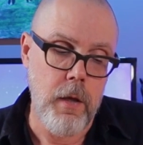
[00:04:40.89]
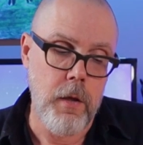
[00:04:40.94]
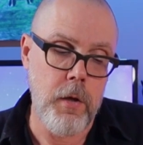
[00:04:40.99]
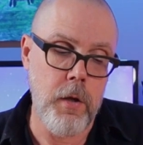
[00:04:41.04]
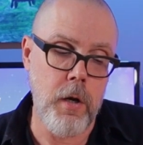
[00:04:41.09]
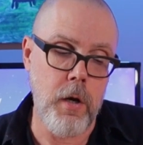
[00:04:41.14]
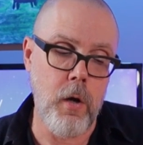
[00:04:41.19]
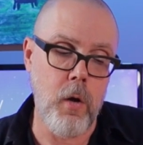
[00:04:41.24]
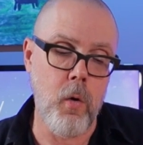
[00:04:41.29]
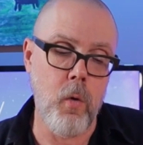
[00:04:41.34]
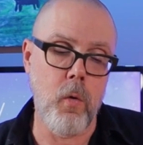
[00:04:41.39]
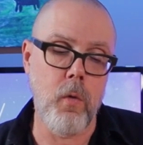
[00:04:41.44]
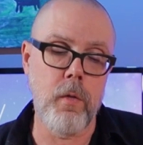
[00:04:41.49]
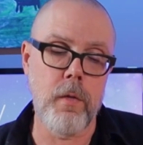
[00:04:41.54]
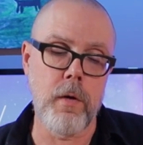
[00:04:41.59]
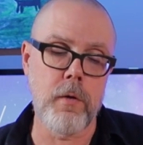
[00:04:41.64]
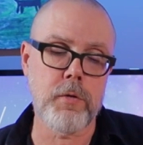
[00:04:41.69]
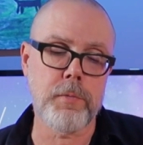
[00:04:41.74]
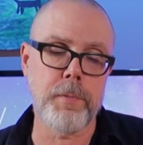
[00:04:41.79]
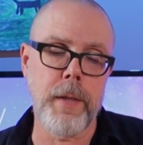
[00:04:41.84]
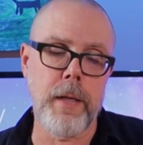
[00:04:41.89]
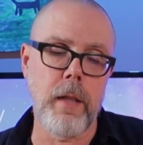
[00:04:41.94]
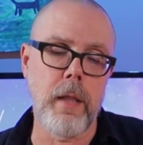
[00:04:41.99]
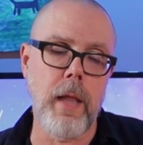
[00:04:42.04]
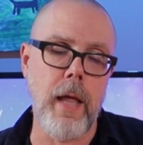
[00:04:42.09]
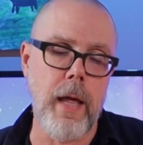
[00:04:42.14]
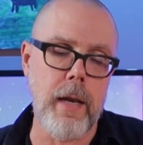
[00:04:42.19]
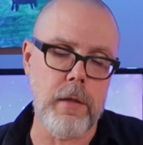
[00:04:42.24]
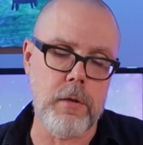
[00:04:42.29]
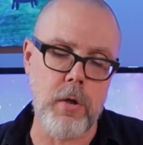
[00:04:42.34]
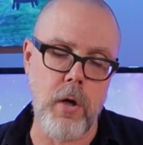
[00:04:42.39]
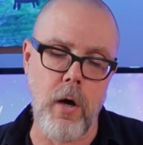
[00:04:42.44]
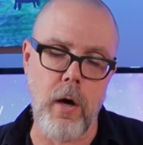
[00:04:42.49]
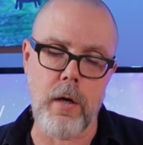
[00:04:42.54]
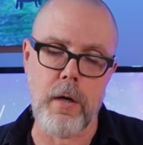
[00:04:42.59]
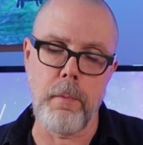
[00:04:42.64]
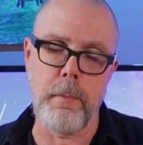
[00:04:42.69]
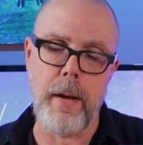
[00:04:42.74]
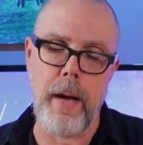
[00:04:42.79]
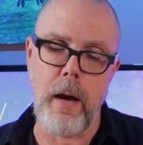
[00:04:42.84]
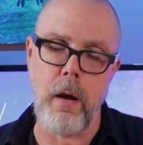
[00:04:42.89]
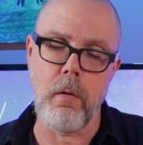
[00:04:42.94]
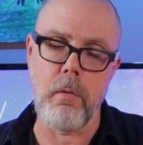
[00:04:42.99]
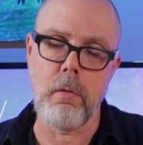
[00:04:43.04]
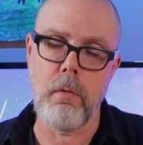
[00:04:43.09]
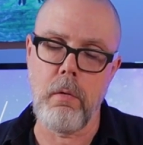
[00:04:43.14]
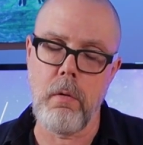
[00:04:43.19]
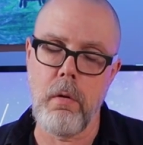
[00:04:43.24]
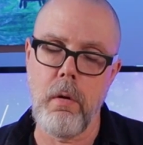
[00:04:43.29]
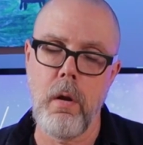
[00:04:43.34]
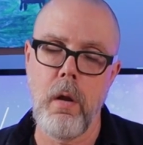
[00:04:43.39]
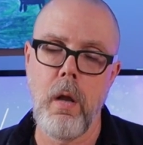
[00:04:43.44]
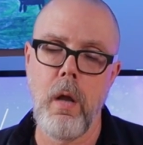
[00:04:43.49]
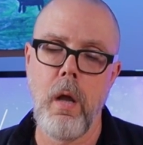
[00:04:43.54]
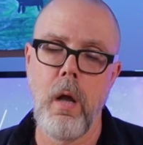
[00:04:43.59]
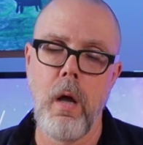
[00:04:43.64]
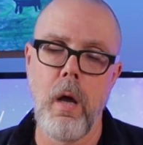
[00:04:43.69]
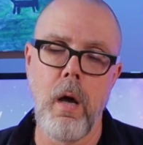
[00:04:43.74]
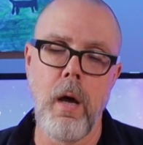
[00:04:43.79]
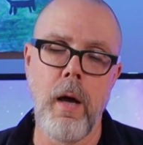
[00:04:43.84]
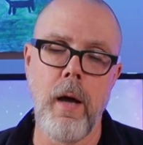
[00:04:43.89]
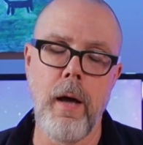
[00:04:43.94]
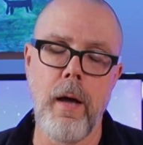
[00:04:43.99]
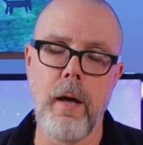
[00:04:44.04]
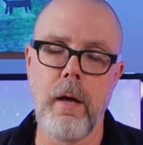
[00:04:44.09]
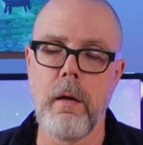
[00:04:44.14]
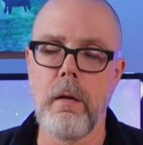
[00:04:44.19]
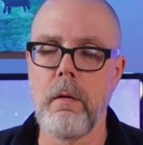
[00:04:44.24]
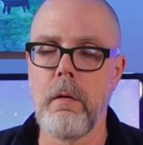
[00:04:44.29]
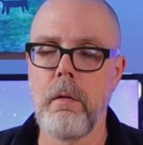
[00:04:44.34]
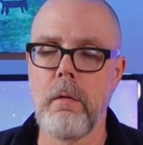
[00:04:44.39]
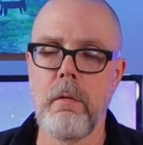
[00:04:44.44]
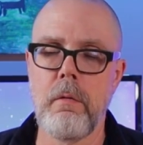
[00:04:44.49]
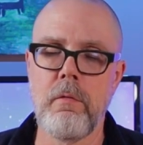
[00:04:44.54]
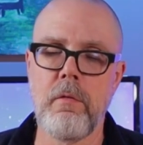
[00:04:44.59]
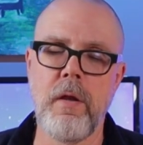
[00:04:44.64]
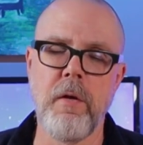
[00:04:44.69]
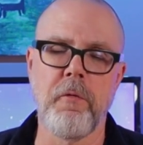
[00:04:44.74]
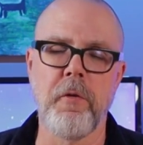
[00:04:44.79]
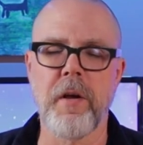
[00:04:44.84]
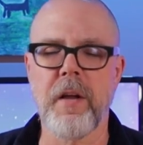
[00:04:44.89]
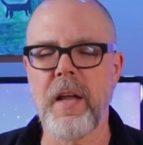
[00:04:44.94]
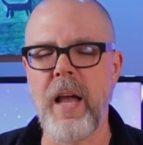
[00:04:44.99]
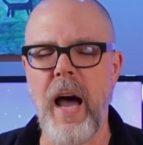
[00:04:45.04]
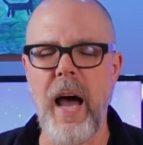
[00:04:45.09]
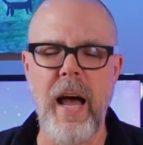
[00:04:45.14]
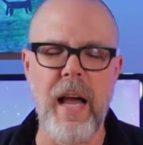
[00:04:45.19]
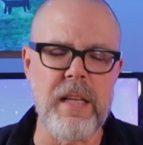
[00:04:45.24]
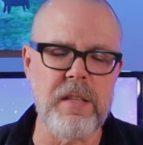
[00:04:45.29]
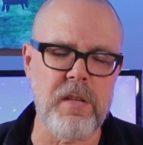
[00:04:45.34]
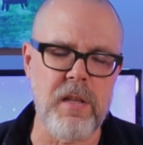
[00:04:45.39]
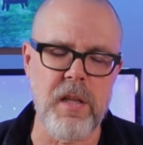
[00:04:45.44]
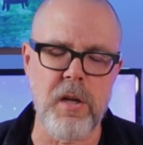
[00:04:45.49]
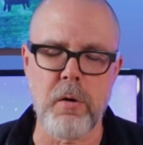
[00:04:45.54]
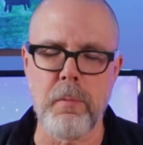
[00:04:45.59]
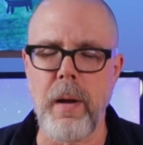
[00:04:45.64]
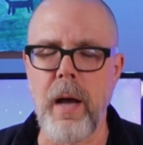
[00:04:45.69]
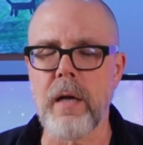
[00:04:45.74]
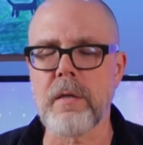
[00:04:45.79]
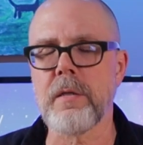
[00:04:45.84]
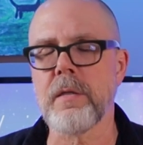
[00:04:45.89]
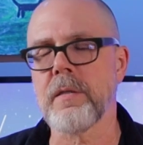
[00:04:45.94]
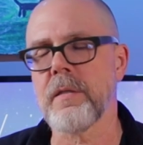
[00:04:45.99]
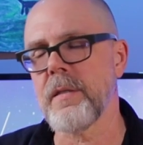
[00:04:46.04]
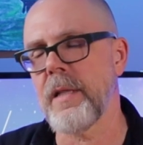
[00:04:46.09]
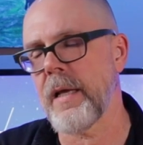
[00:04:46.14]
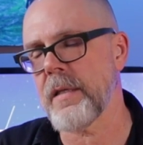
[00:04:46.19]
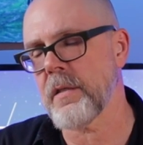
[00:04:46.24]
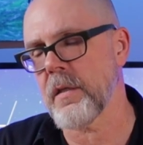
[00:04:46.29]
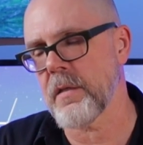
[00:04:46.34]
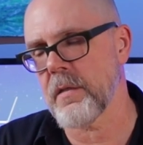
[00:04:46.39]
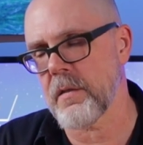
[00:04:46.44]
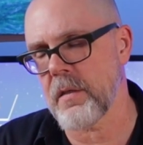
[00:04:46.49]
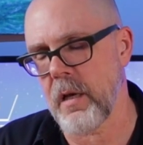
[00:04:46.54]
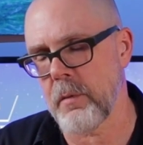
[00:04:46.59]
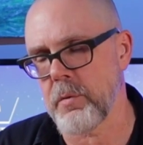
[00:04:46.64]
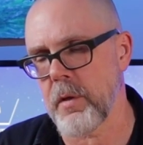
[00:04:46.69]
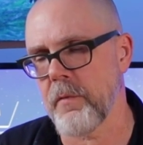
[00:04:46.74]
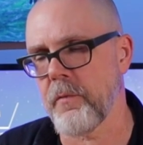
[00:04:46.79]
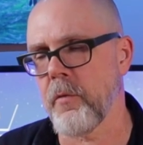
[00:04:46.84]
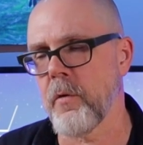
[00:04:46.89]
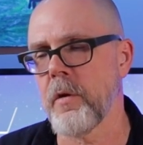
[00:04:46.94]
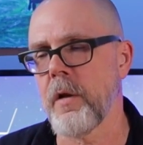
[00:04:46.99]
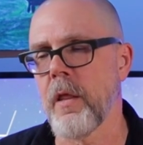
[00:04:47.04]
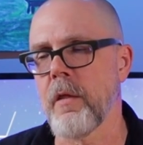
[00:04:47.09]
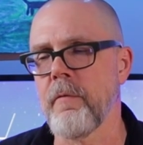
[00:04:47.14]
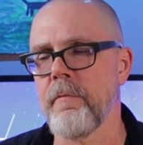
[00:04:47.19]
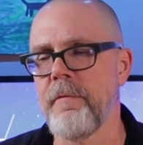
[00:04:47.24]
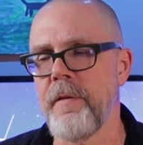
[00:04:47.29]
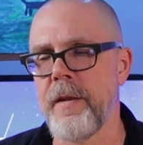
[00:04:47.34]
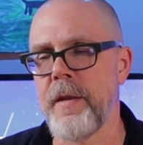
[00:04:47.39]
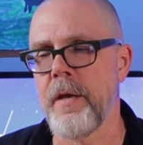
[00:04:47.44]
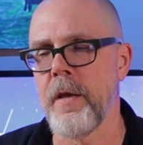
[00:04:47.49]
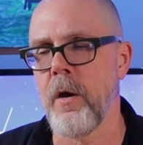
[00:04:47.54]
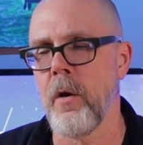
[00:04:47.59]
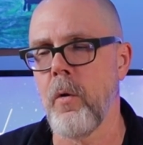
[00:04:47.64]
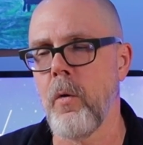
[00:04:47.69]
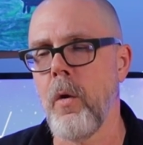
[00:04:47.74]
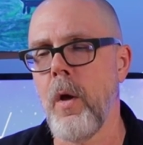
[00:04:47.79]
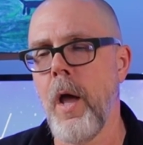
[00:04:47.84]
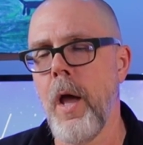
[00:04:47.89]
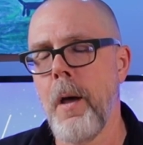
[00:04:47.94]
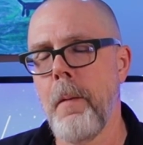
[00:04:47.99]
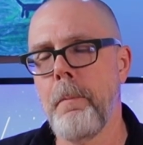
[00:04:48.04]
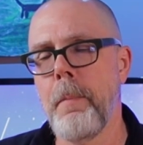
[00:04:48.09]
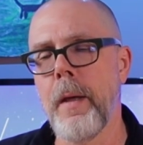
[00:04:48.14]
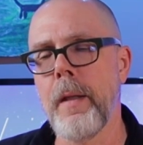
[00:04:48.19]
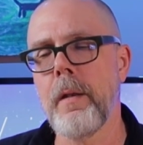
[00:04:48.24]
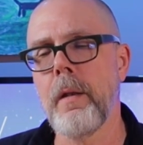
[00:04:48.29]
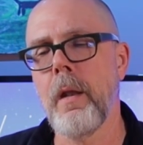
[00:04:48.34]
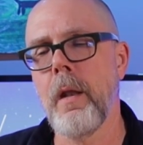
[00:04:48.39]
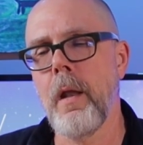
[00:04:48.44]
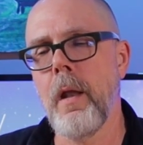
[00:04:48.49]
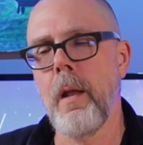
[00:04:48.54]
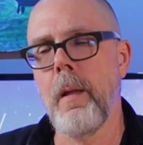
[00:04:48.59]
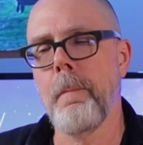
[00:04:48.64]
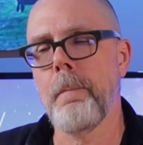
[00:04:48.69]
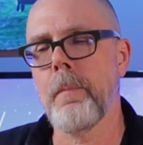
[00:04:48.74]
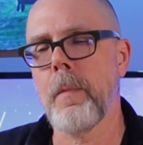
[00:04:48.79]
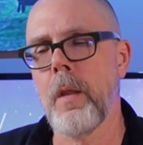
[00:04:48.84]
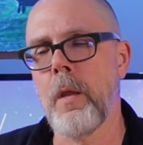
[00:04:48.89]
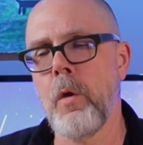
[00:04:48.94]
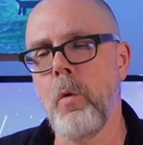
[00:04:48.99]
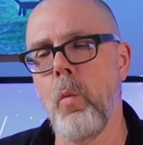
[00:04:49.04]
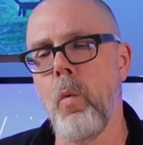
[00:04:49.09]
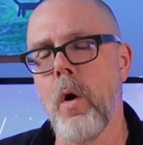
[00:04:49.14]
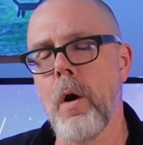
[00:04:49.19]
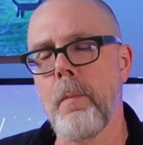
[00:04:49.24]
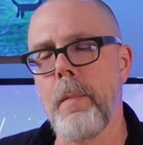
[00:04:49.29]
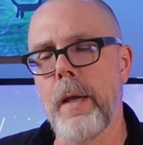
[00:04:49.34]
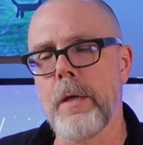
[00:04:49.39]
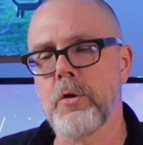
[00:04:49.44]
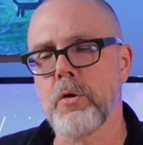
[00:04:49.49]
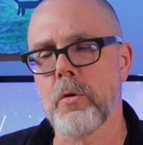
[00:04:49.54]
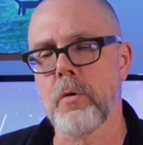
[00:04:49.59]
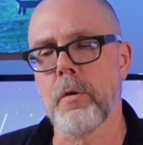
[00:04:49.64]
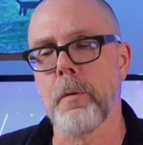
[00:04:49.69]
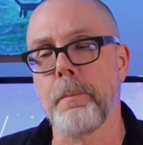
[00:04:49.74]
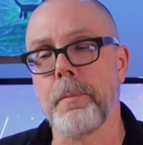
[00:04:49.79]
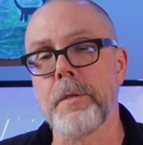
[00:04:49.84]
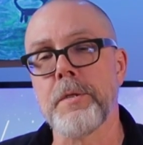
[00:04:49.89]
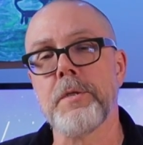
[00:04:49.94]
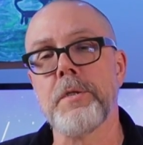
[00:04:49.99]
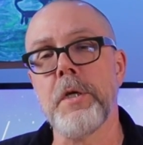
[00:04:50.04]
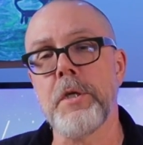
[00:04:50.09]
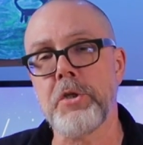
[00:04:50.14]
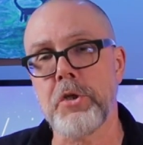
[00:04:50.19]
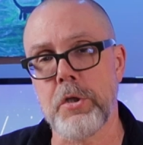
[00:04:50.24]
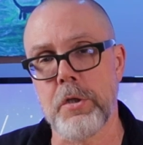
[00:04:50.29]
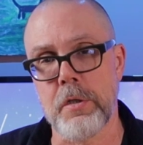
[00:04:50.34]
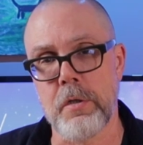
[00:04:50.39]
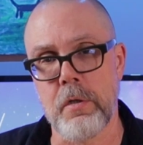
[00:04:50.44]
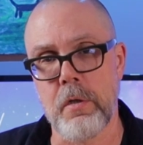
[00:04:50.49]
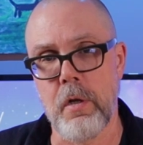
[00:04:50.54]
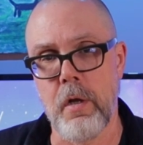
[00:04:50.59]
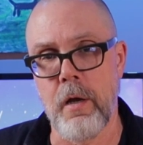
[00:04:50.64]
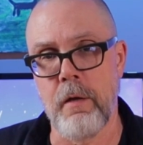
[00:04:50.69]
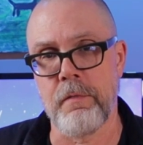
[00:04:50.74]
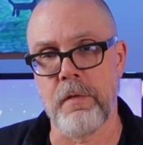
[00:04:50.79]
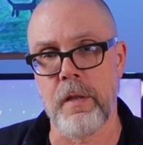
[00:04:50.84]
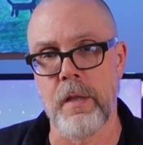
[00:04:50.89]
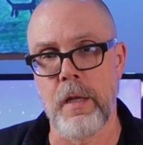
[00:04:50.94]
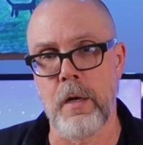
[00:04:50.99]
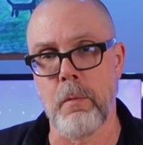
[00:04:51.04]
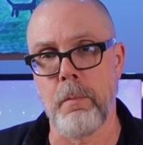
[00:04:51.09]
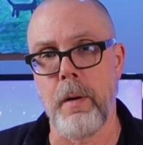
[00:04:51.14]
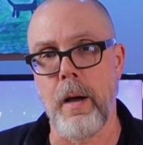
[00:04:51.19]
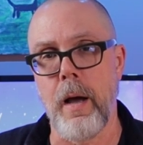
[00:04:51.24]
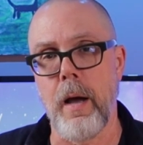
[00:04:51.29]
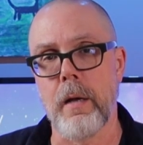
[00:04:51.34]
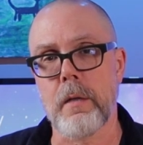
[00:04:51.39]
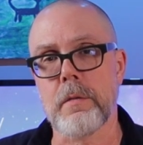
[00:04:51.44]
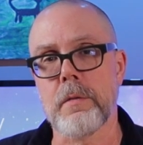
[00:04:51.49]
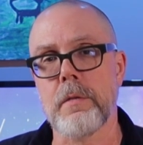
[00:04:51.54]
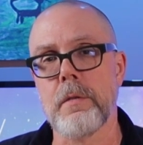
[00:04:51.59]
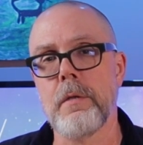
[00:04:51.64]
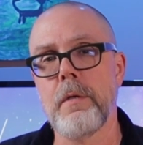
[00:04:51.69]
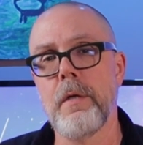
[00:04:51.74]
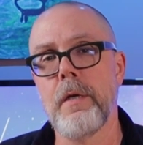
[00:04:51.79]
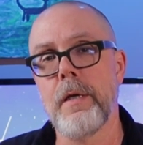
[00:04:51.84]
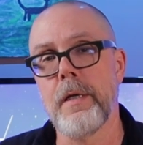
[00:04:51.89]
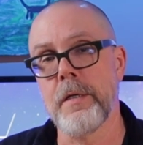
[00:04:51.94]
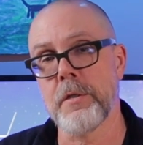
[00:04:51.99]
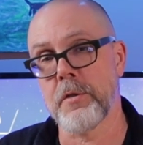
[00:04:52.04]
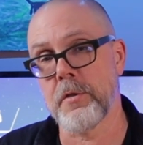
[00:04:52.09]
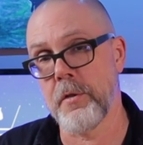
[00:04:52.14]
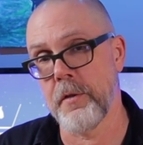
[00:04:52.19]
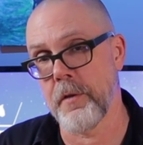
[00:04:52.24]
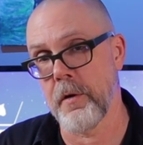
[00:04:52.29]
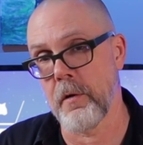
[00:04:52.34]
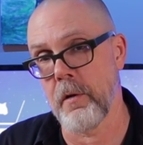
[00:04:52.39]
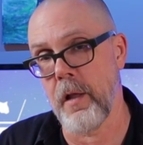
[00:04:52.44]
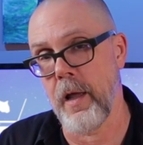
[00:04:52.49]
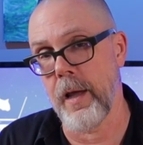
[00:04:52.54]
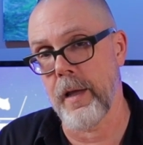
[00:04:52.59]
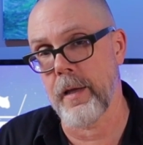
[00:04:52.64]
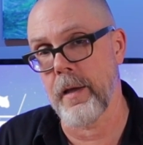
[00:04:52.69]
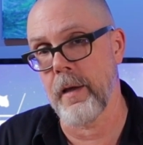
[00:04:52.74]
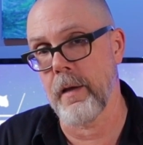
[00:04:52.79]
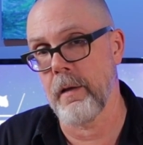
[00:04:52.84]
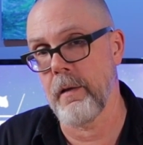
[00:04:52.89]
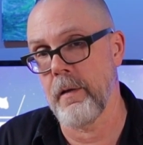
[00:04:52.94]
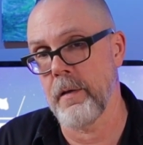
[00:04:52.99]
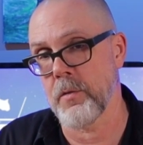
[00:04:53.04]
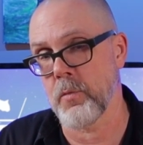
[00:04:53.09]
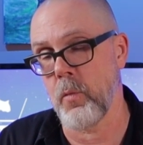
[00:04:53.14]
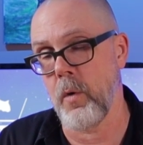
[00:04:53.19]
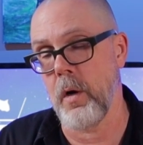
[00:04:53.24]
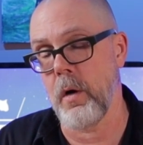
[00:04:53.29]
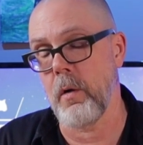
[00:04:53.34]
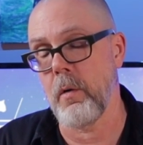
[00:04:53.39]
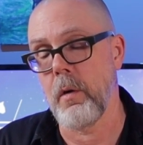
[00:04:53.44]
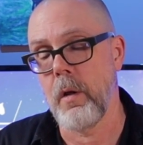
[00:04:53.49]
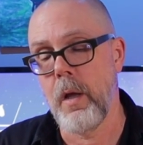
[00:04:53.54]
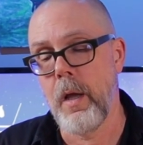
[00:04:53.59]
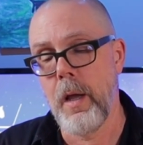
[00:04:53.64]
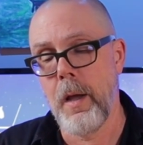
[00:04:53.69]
There's been a lot of talk about different kinds of litter boxes, and that's a subject for another video. But you want to make sure the position of the litter box is to their liking as well.